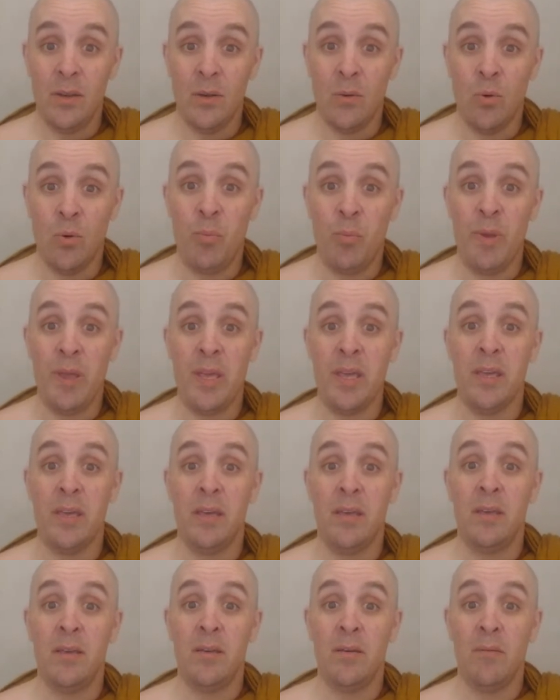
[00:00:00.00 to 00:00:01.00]
will be
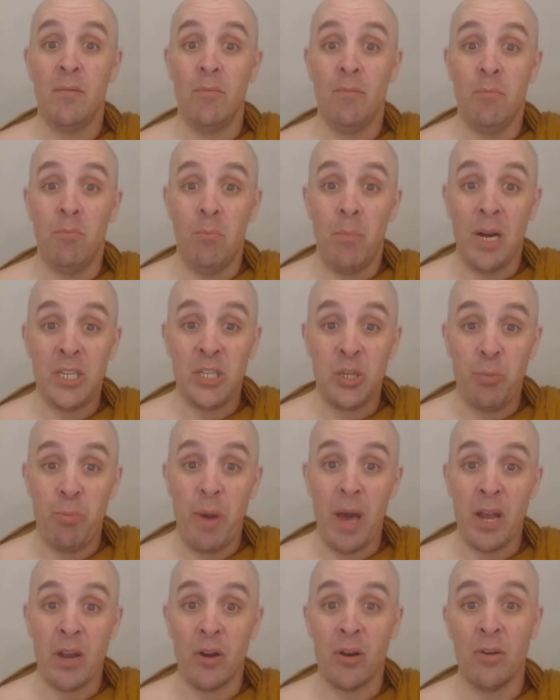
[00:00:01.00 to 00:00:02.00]
much
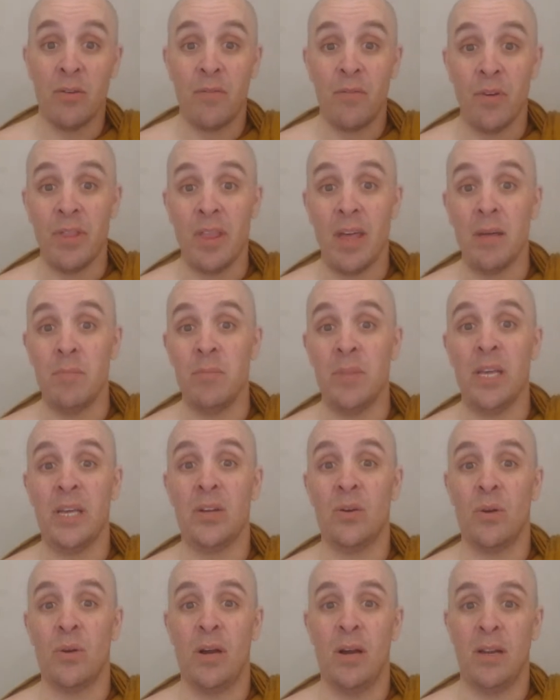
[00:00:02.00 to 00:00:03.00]
better for them
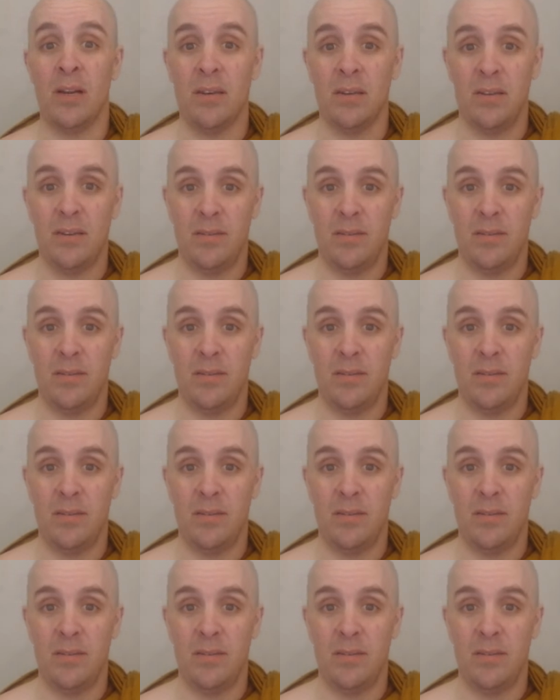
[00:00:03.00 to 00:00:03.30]
later on.